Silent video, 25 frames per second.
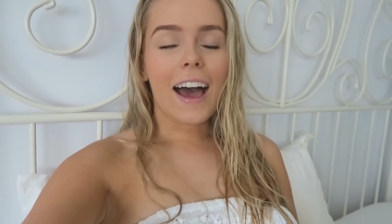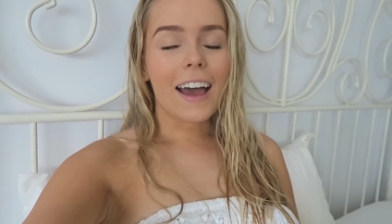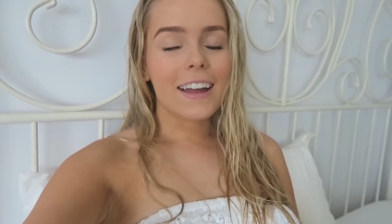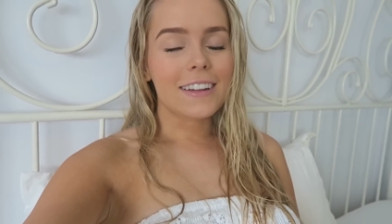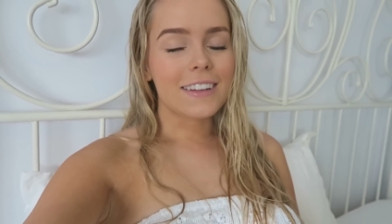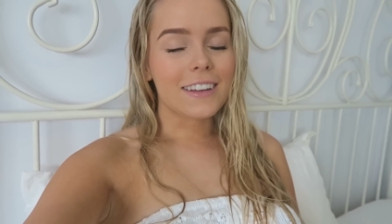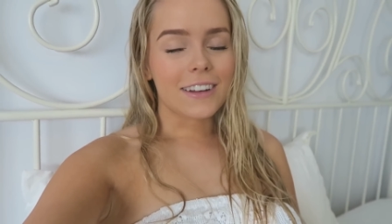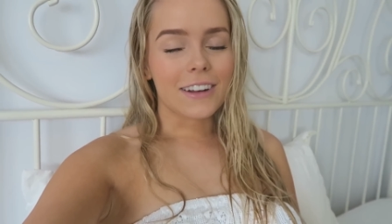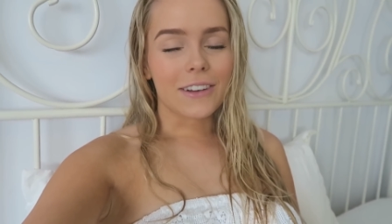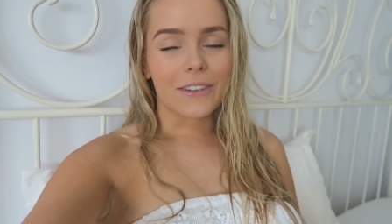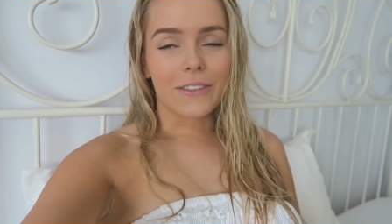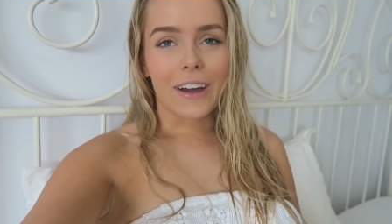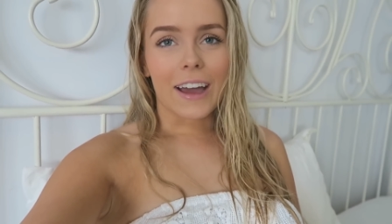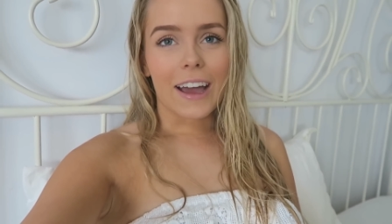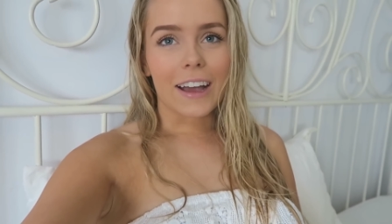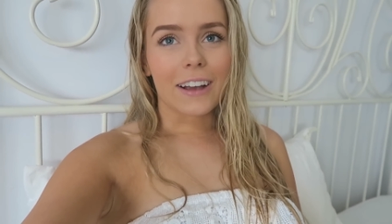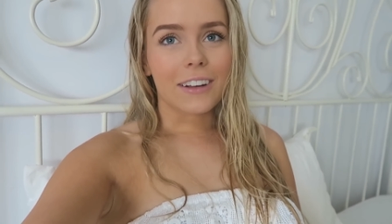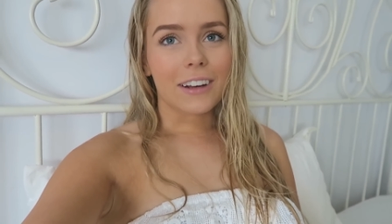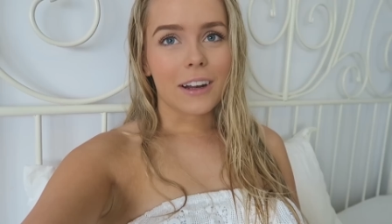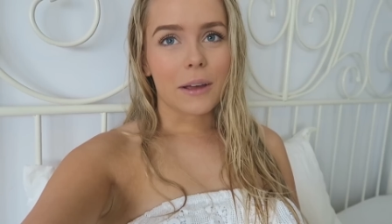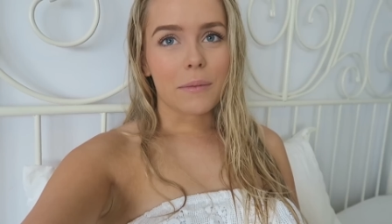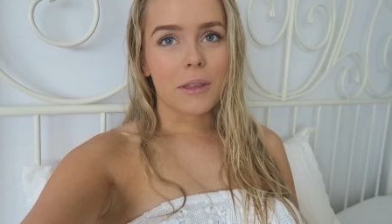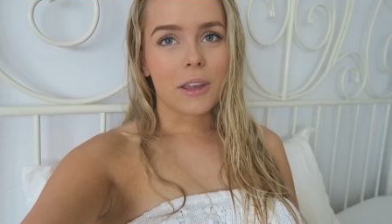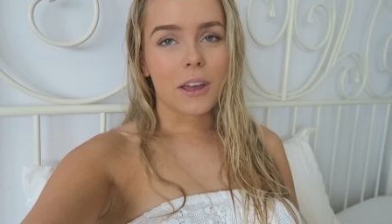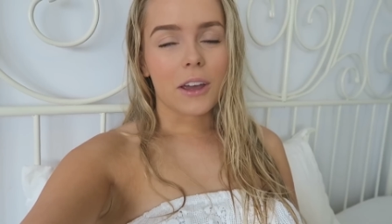I don't know why I
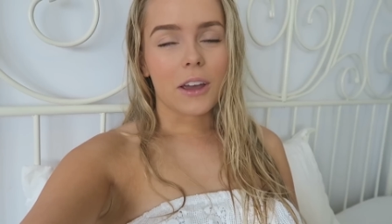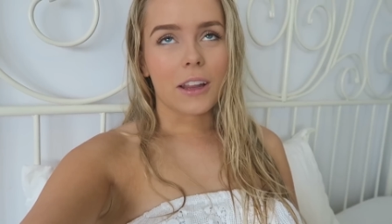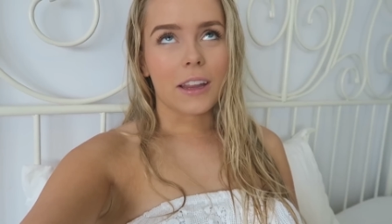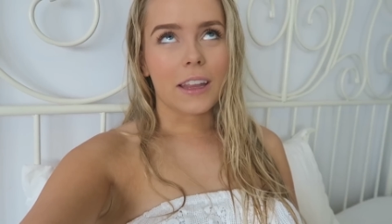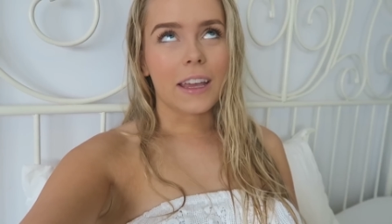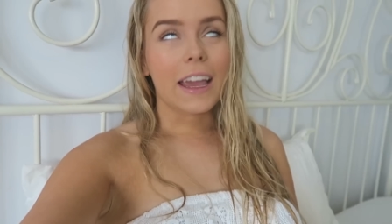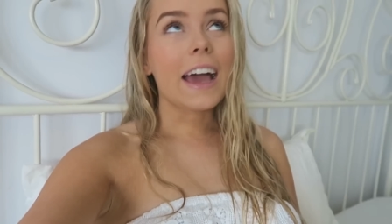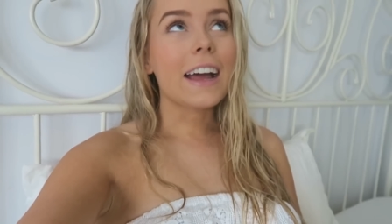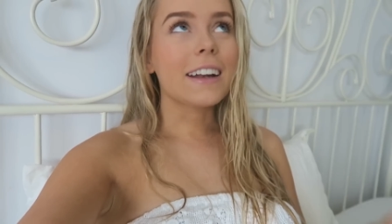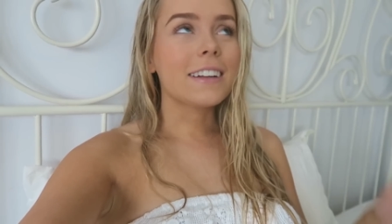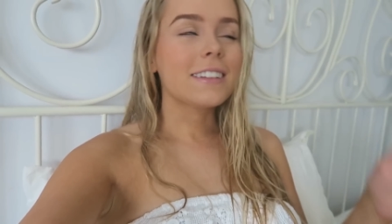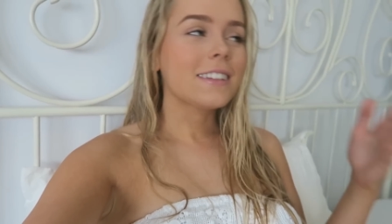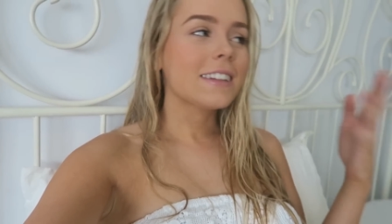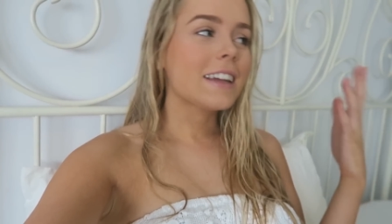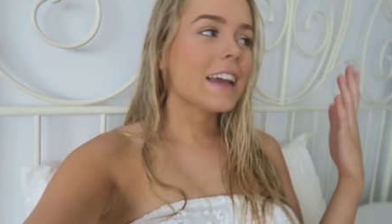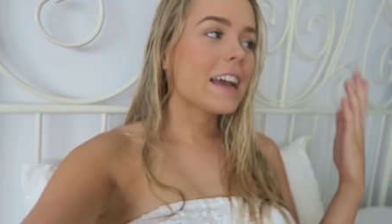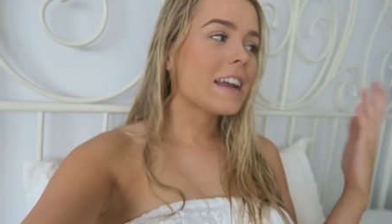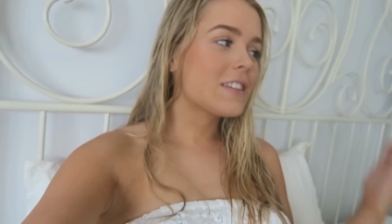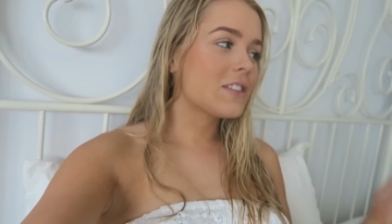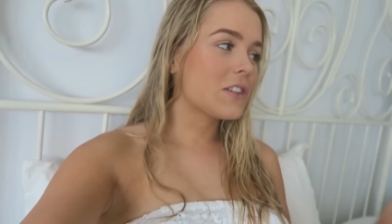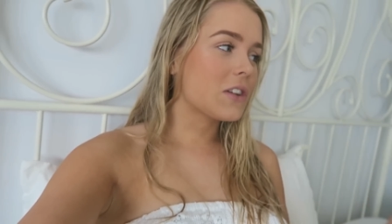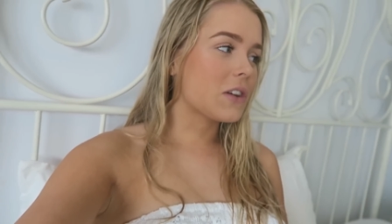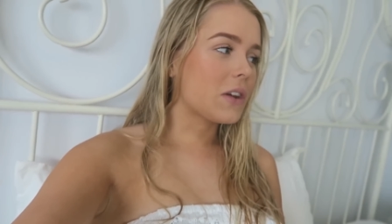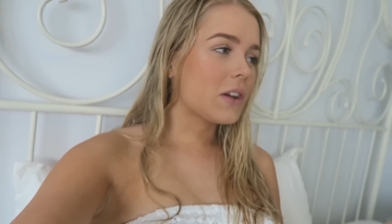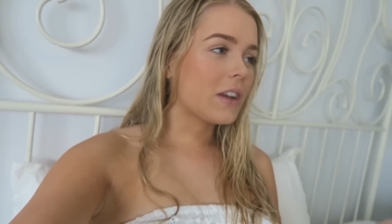got up that early. Actually,
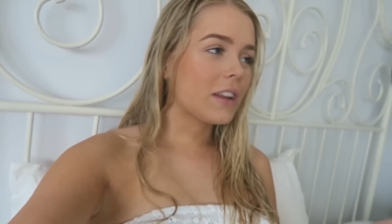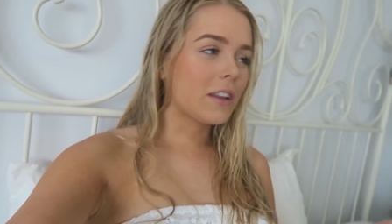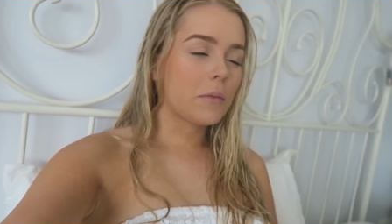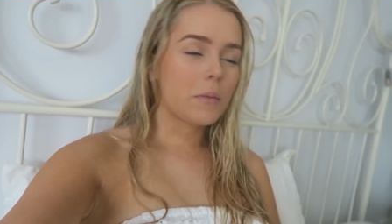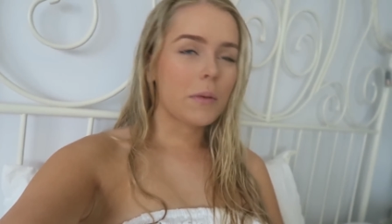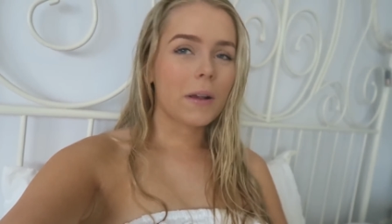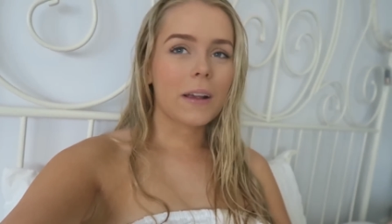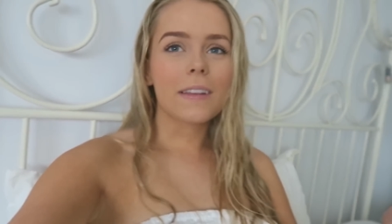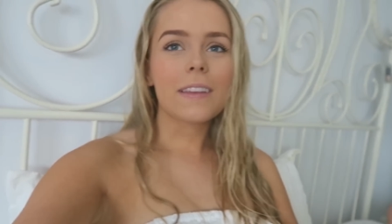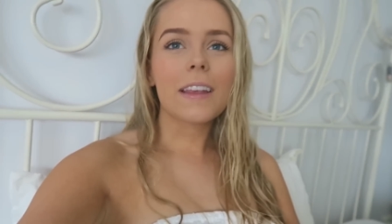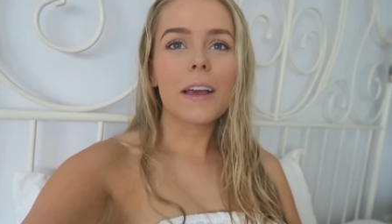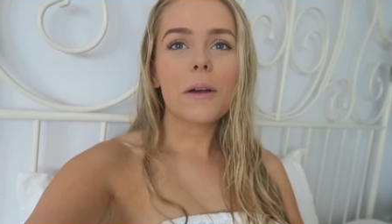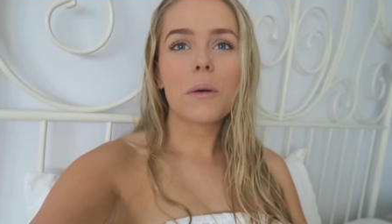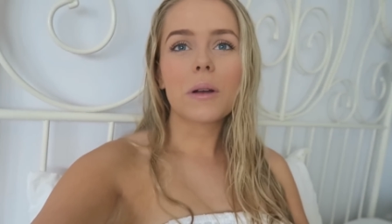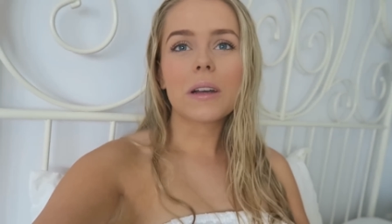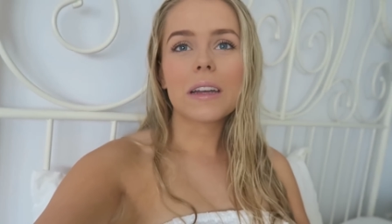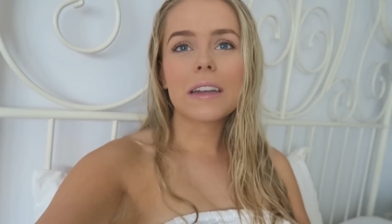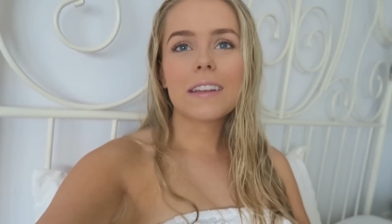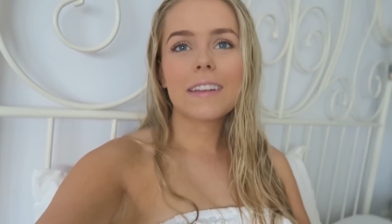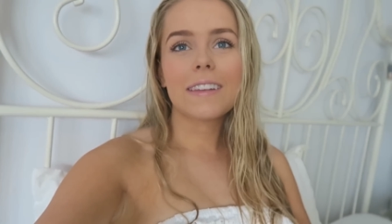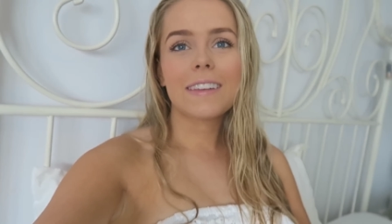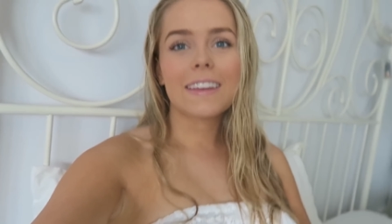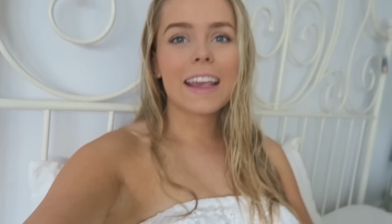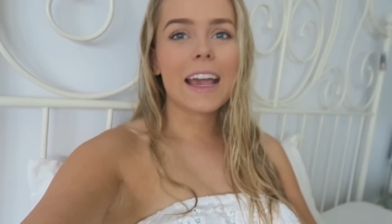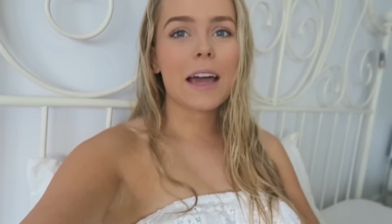I do. It's because I
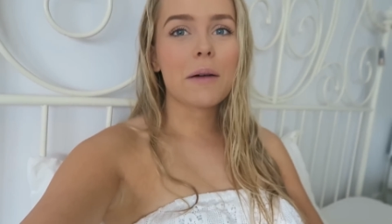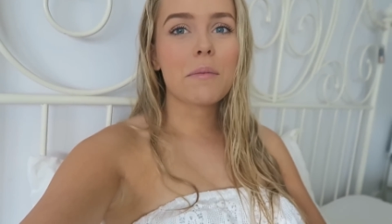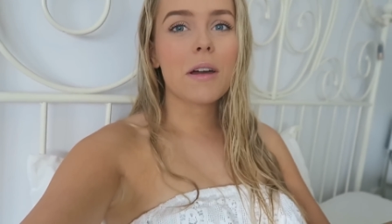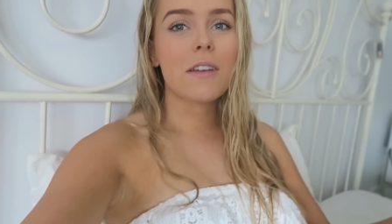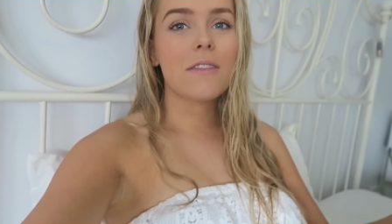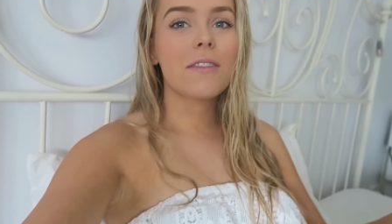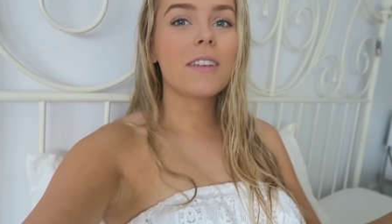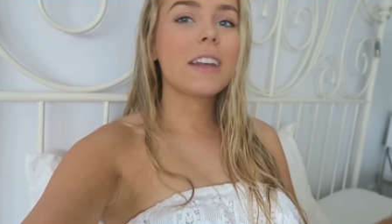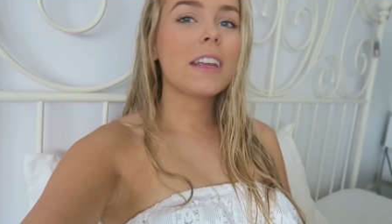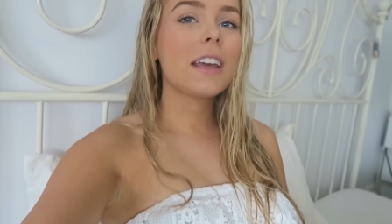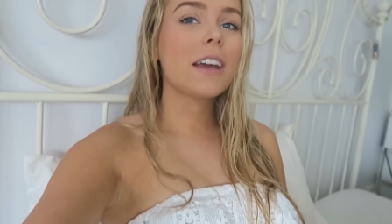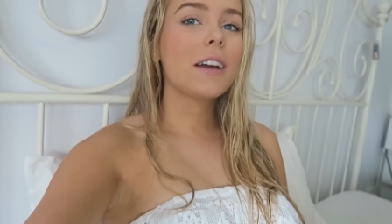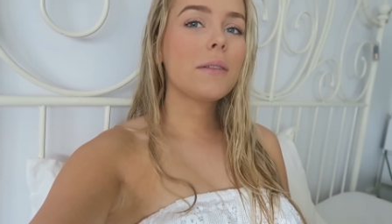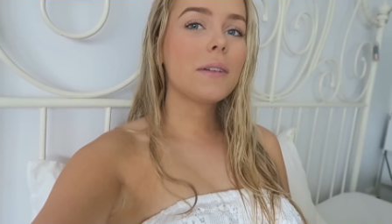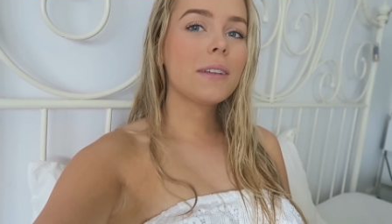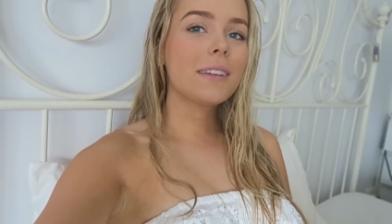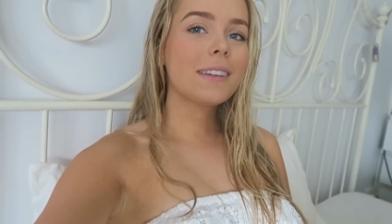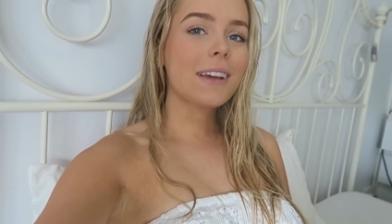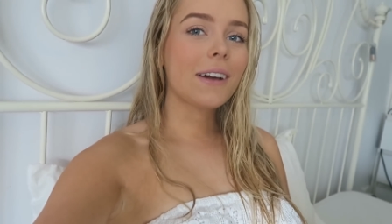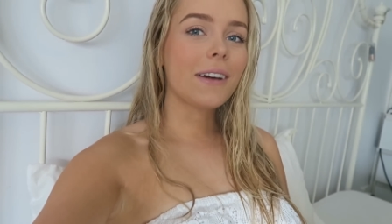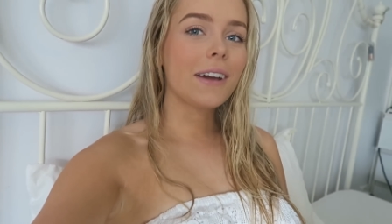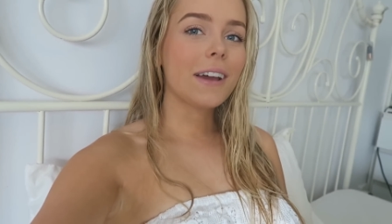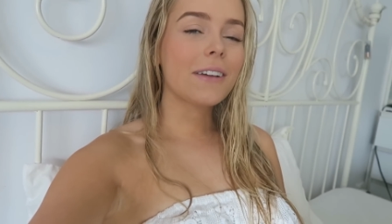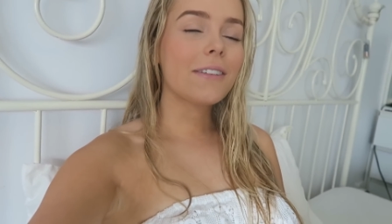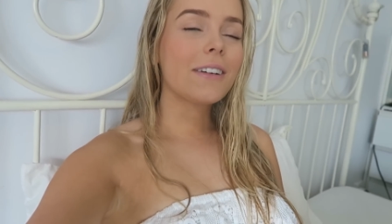wanted to see how my video
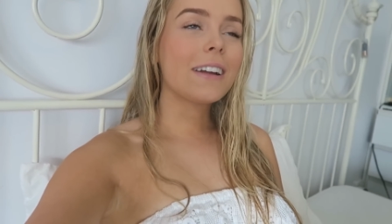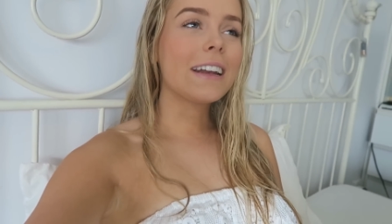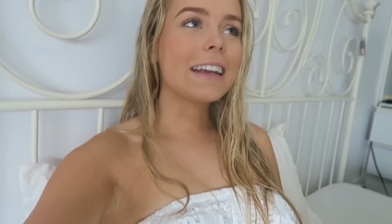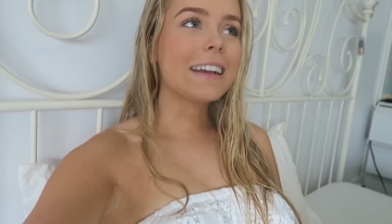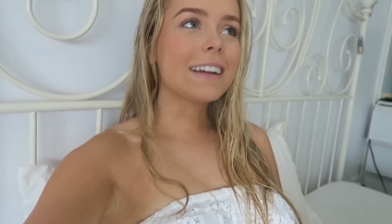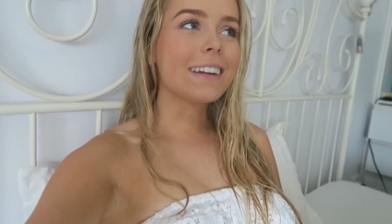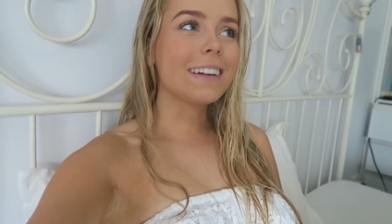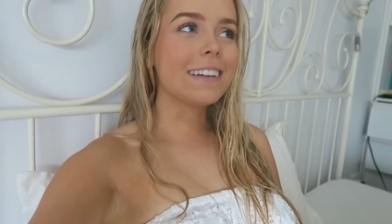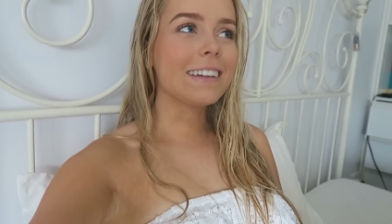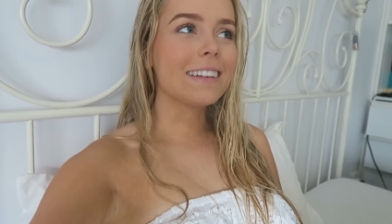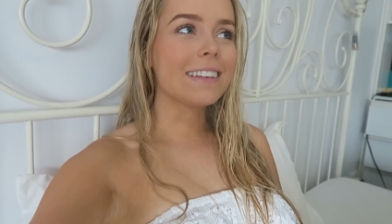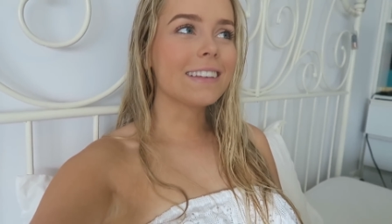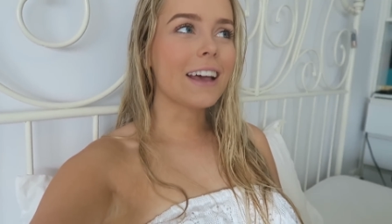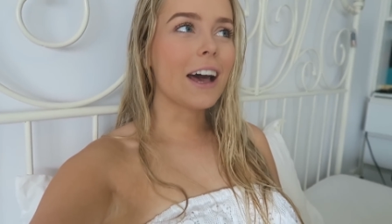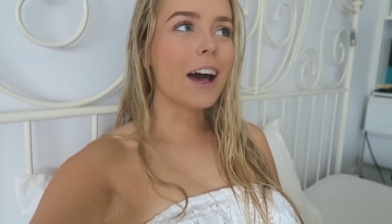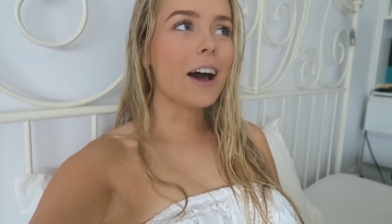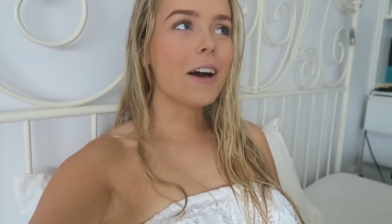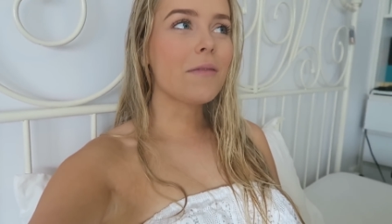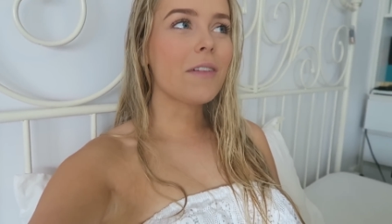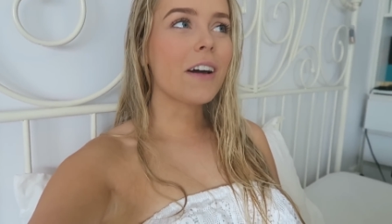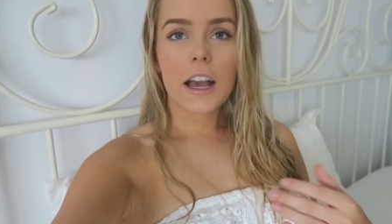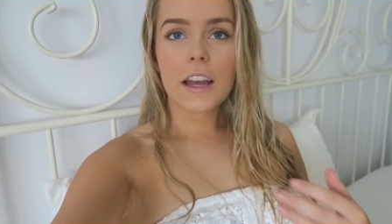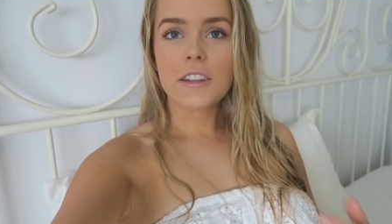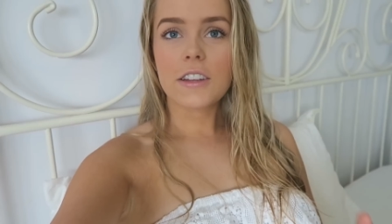was going when it goes up.